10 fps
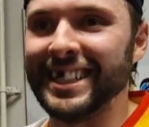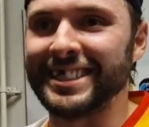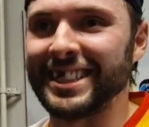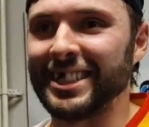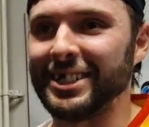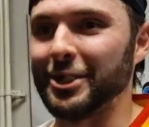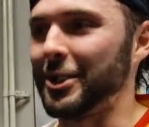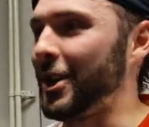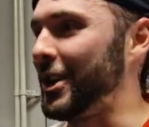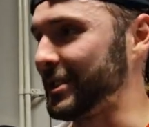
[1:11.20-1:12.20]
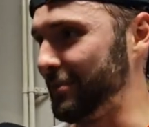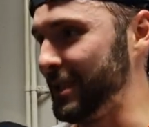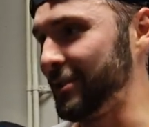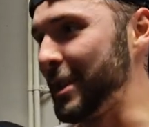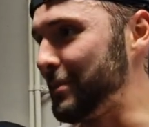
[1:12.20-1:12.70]
It's awesome,
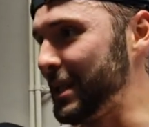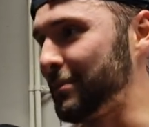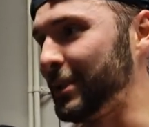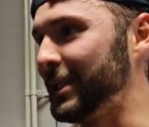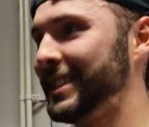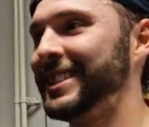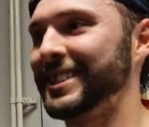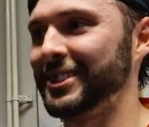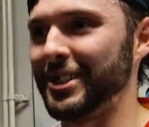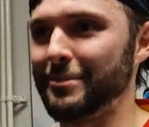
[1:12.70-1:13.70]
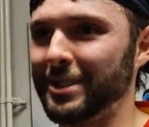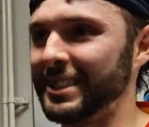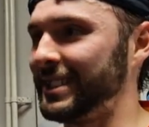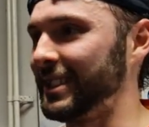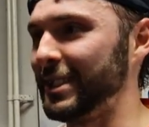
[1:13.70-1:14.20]
great people, great
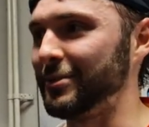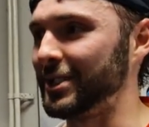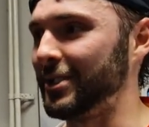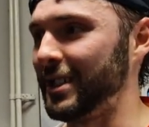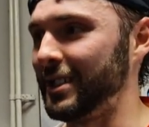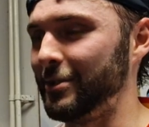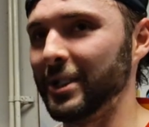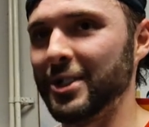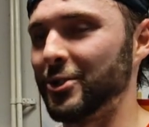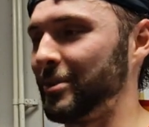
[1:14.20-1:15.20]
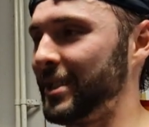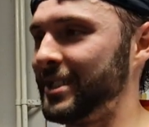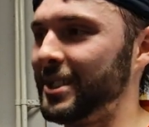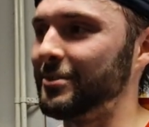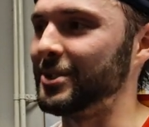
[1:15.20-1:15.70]
place to live, so really enjoying my
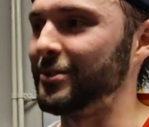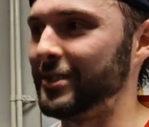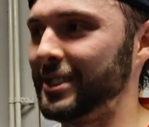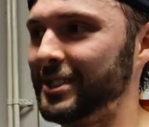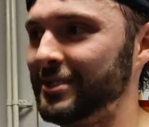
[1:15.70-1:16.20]
time so far.